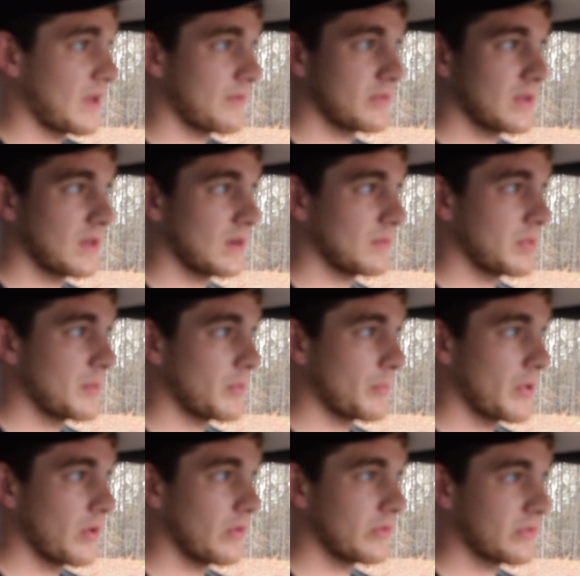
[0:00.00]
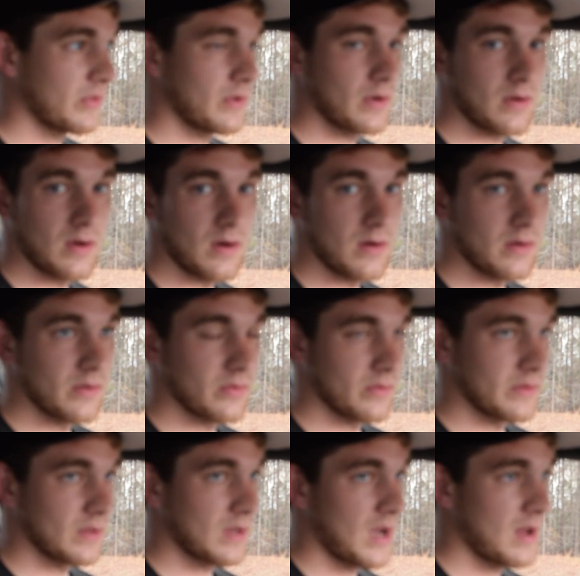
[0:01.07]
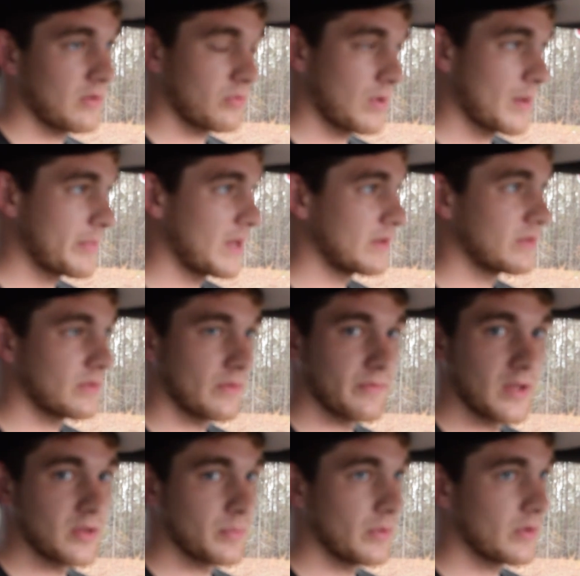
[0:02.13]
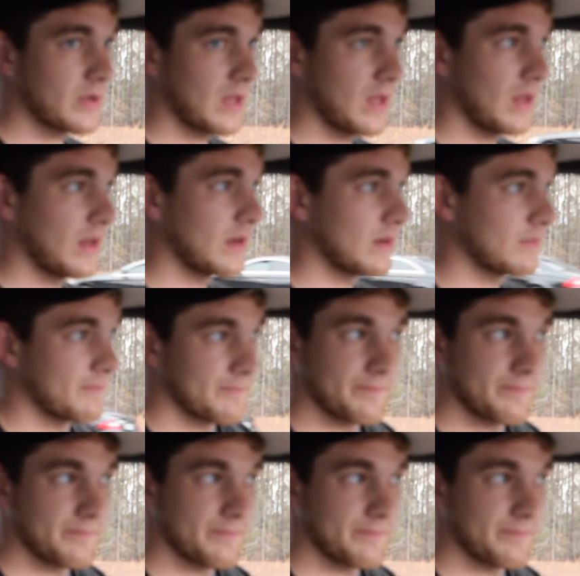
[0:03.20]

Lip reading: I've seen people post their cars on the Coyote Swap pages on Facebook, and